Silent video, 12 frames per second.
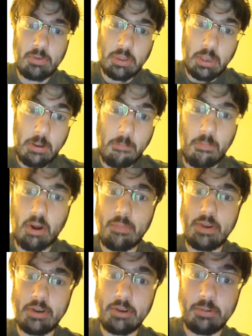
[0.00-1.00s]
They want
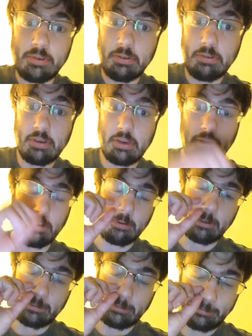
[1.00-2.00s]
me to do, a
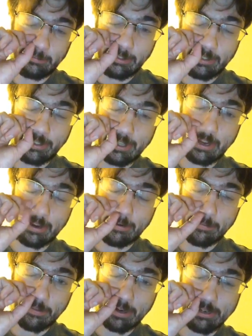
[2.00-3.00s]
little thing
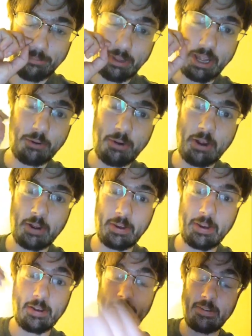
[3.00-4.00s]
on watching Black Hawk
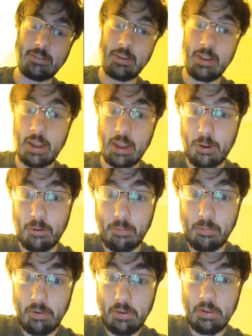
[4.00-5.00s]
Down and seeing how
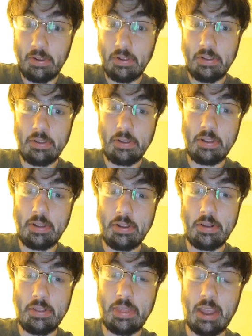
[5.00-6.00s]

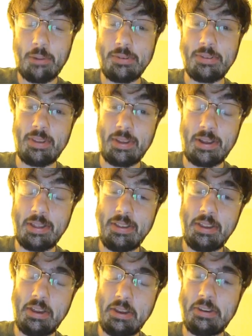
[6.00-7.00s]
that was not,
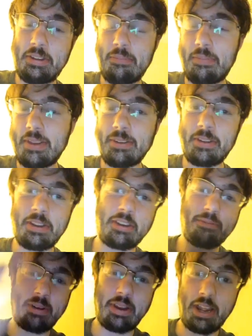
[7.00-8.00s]
to basically
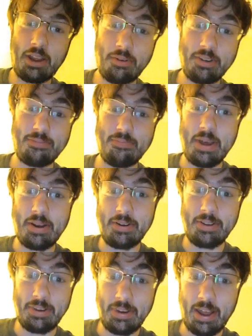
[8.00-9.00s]
explain how it's better
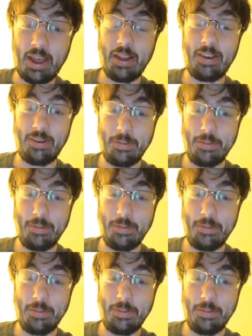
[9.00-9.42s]
to not